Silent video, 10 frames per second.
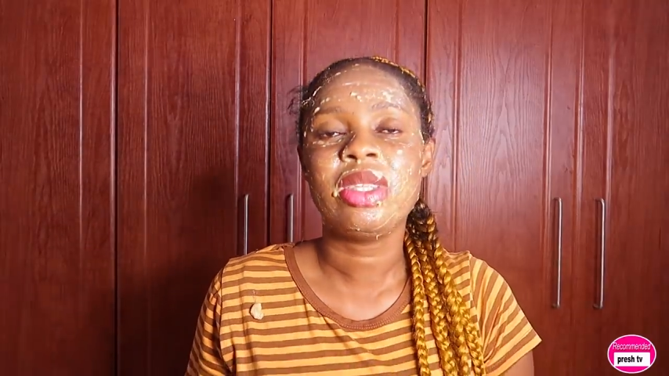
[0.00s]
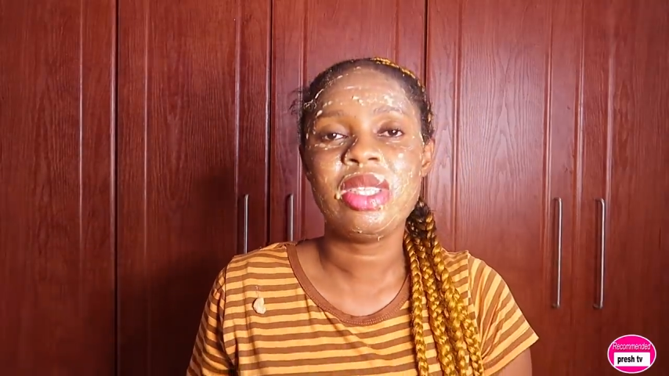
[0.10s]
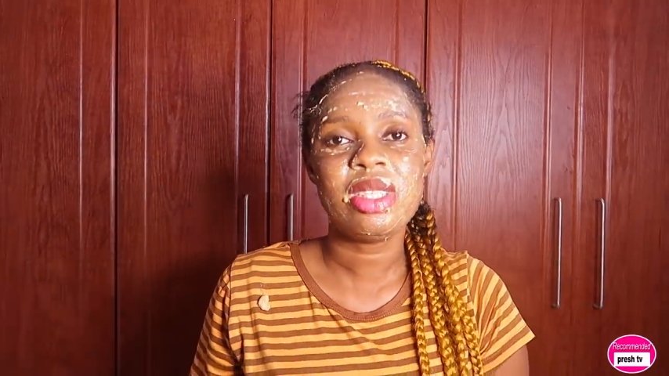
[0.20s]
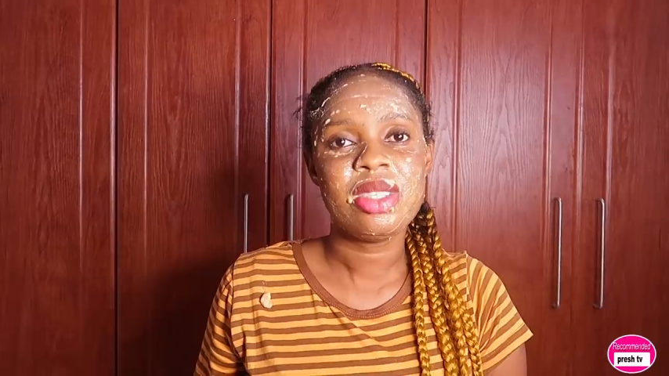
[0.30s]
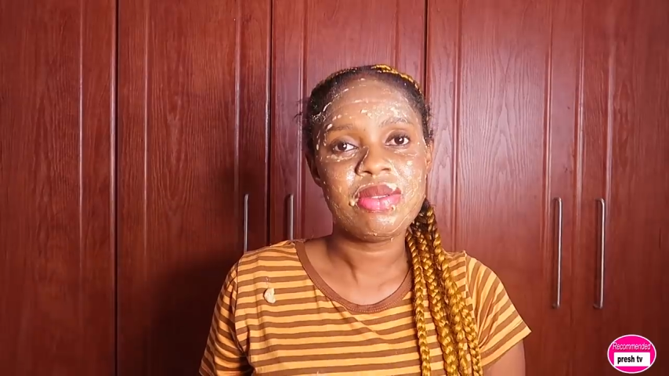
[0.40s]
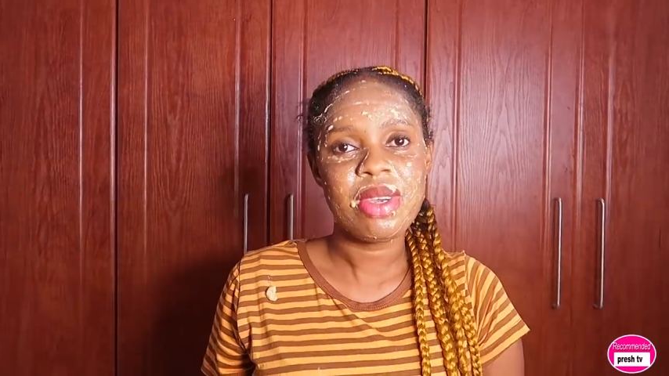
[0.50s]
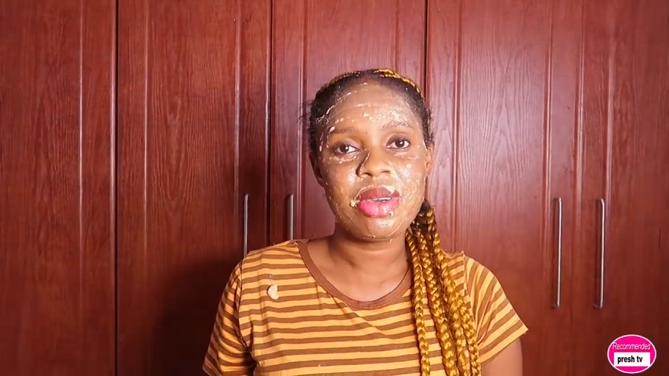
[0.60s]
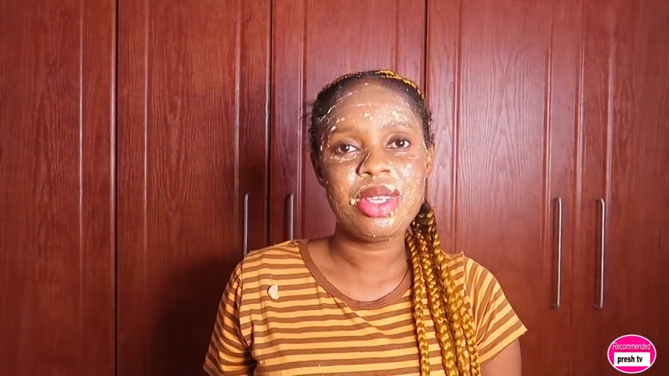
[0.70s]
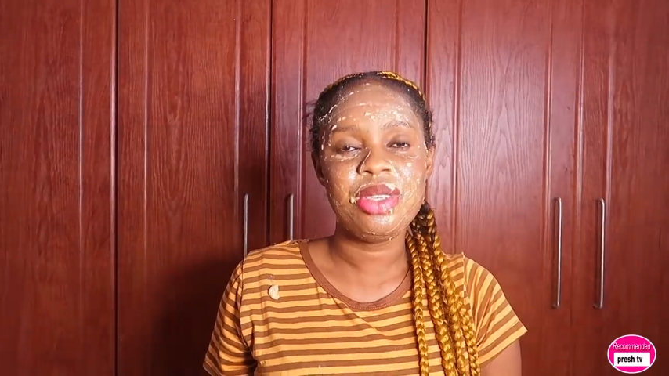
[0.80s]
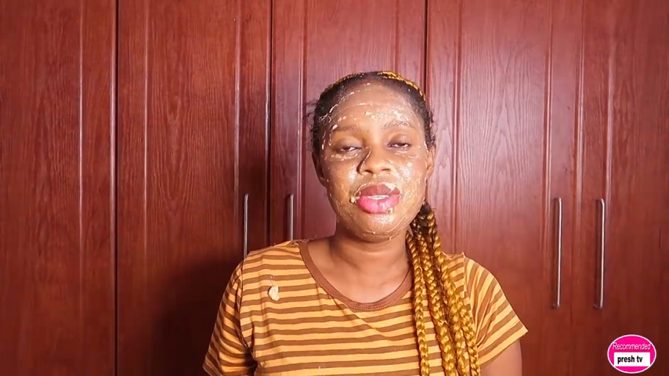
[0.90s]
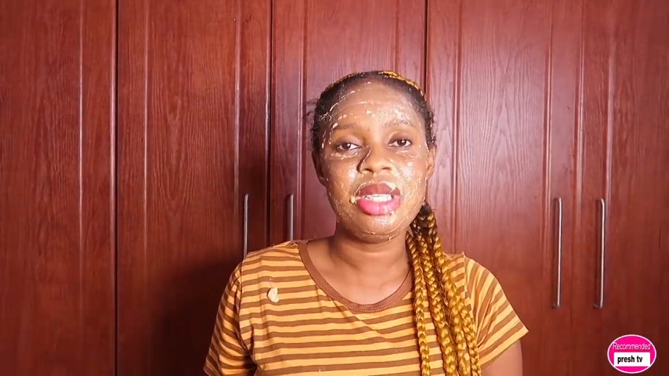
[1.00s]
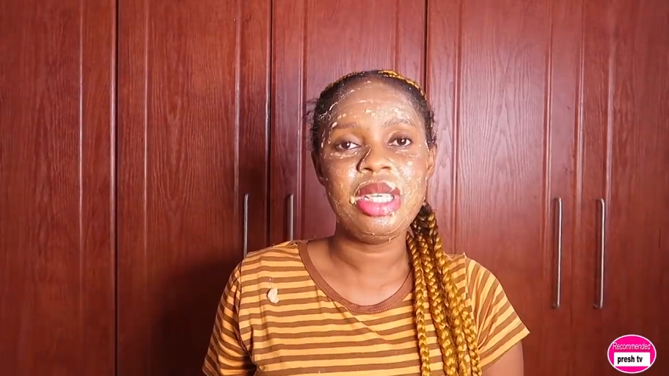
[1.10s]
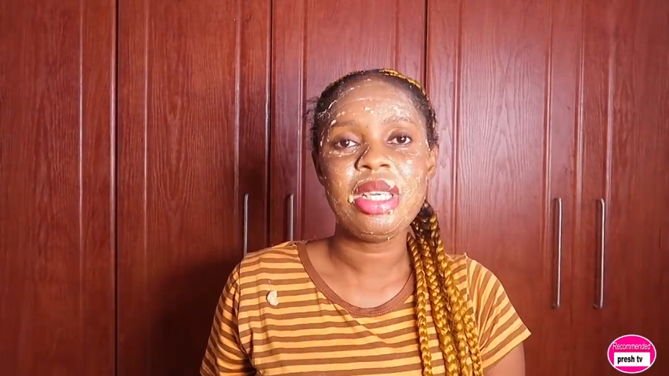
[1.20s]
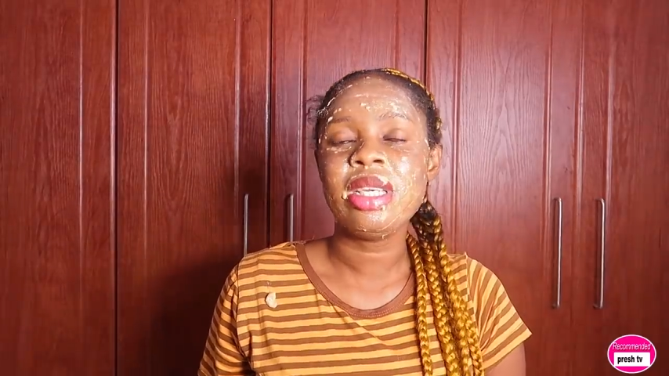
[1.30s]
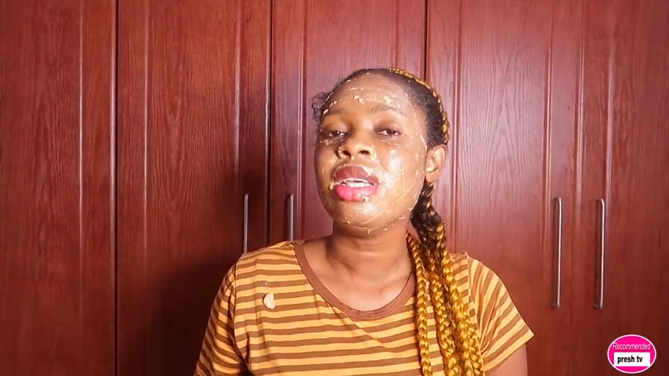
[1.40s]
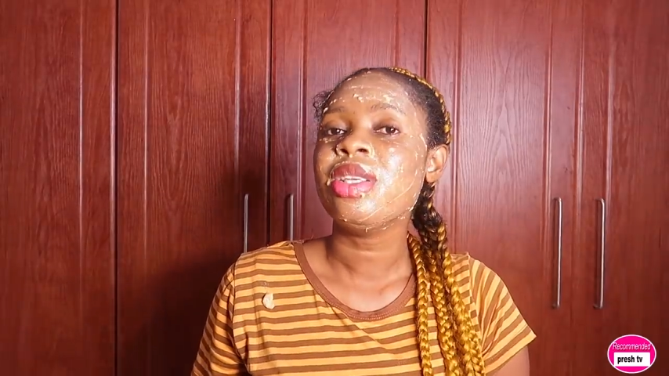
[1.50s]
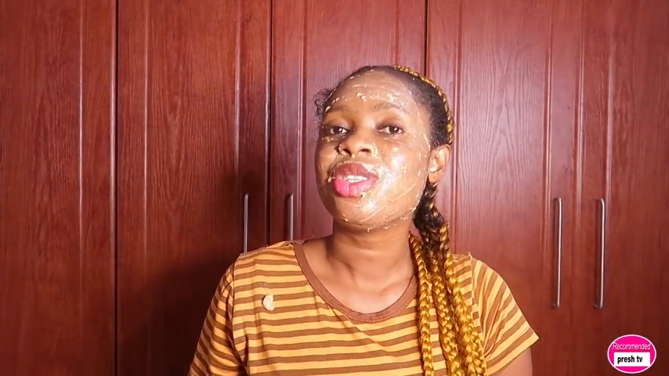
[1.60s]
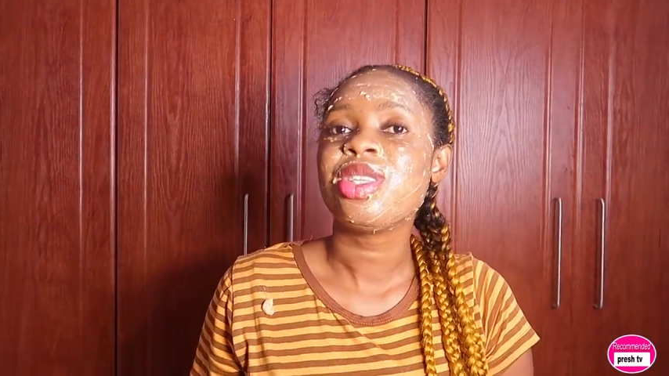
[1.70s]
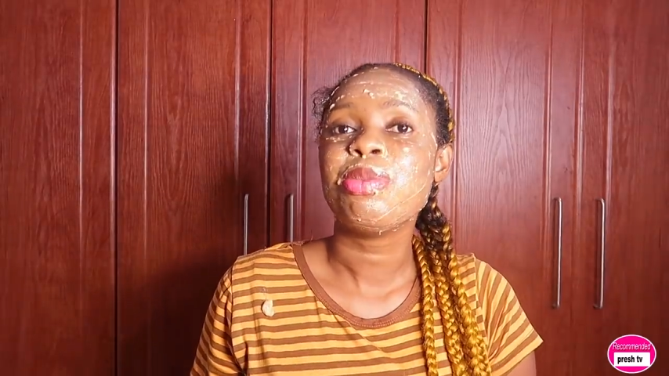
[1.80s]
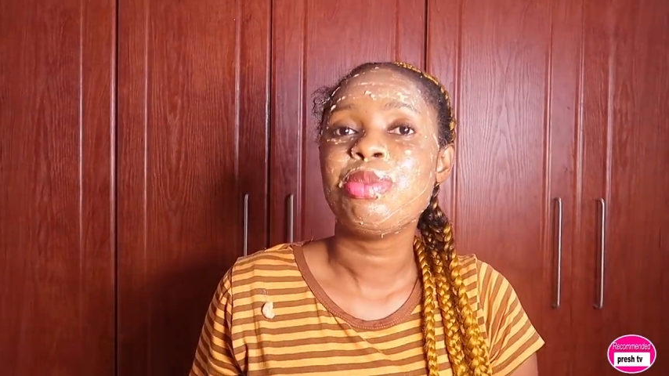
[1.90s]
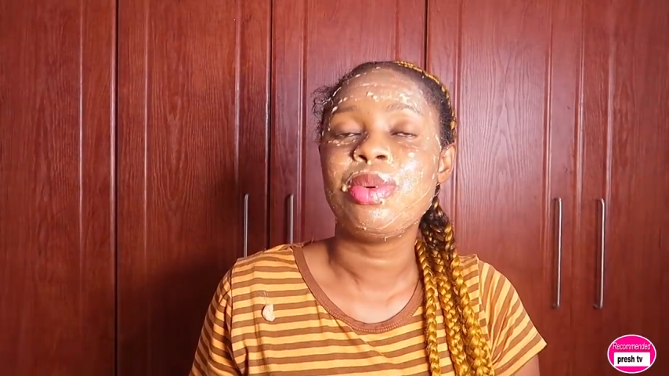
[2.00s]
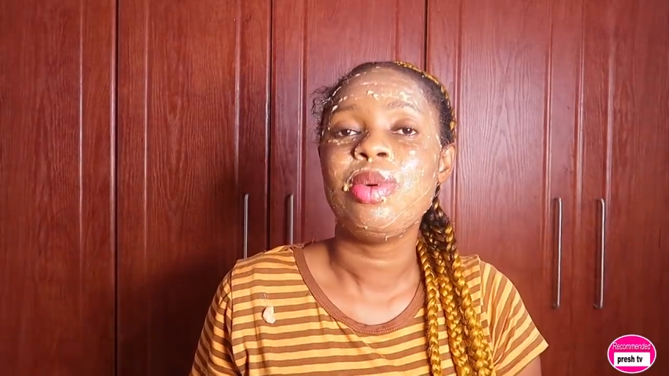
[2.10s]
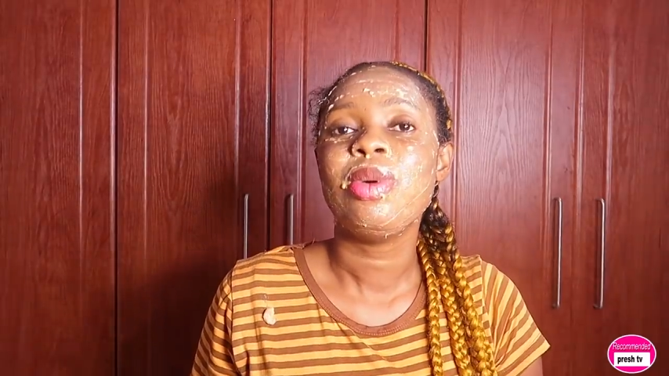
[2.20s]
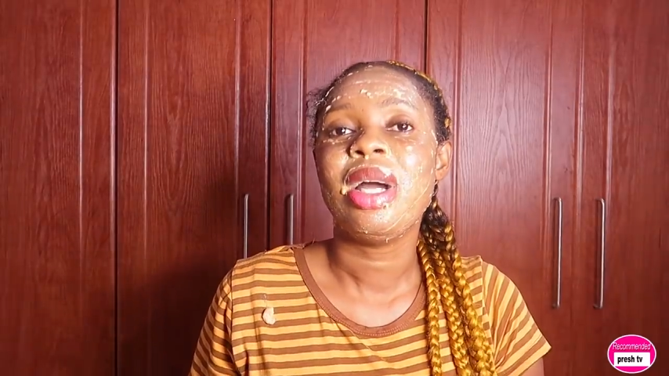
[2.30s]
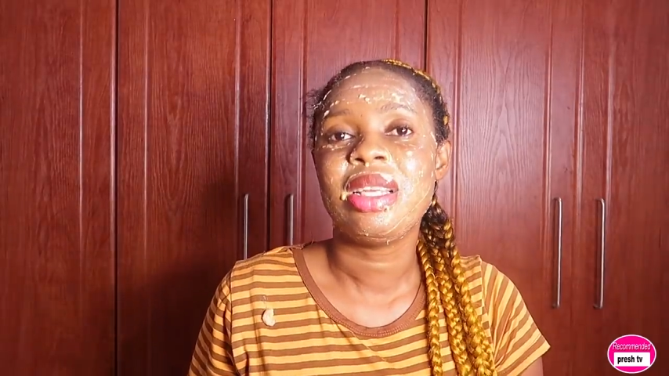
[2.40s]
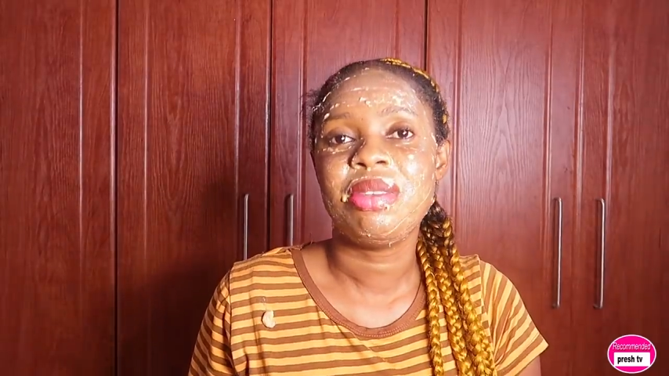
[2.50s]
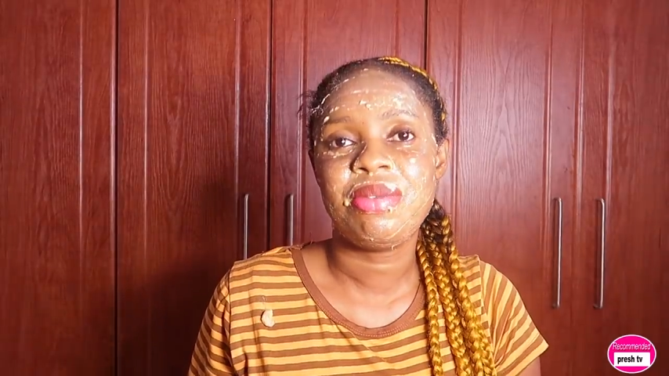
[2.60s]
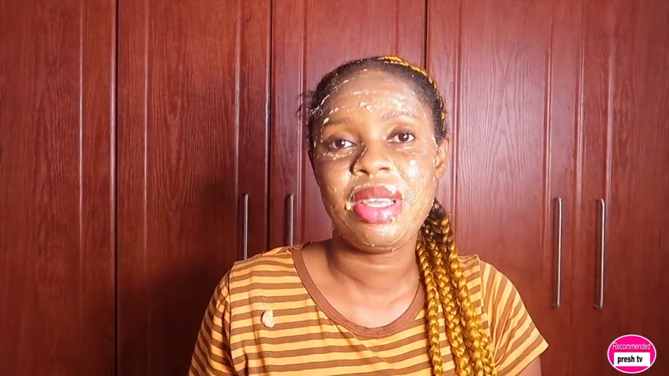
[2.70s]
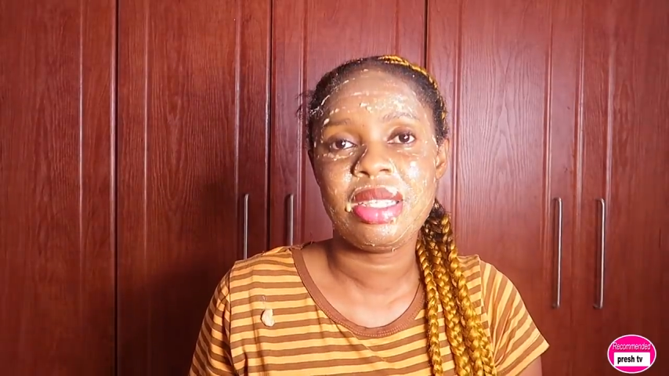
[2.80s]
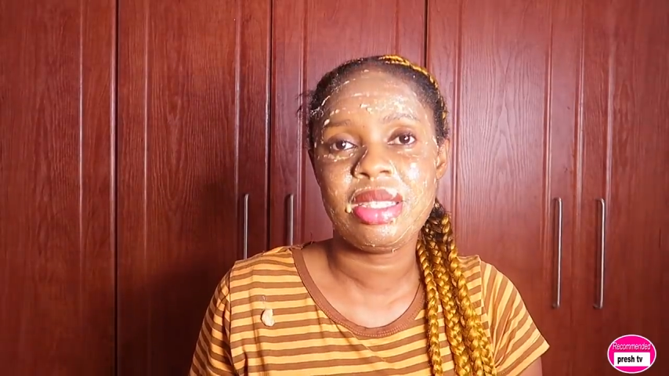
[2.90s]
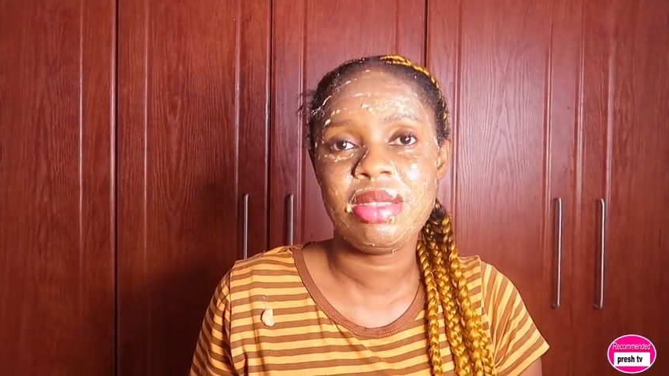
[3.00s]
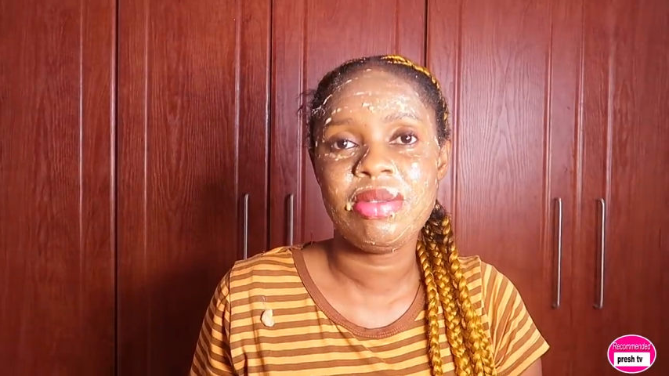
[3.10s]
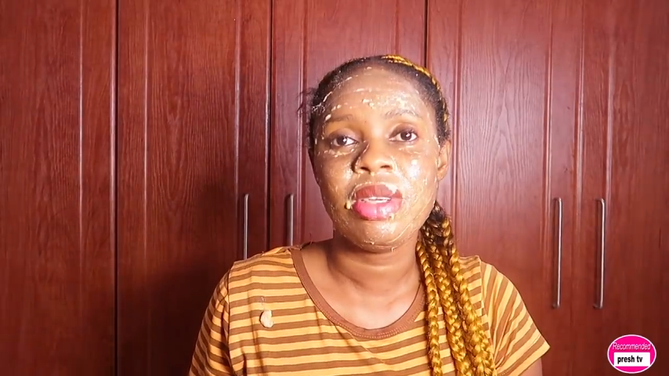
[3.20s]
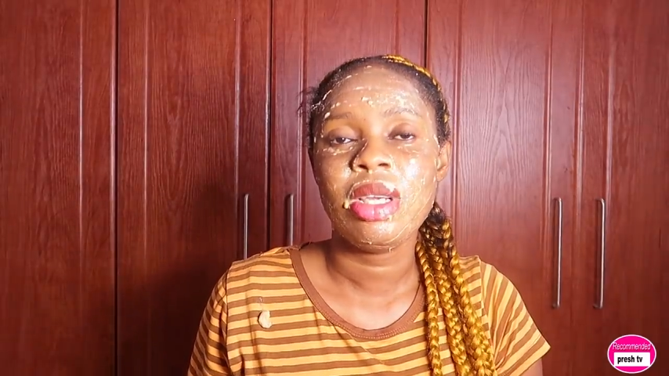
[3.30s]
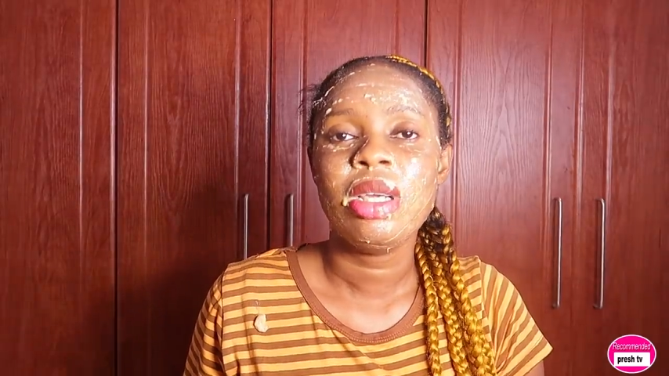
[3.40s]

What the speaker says: This is very unique, simple, and effective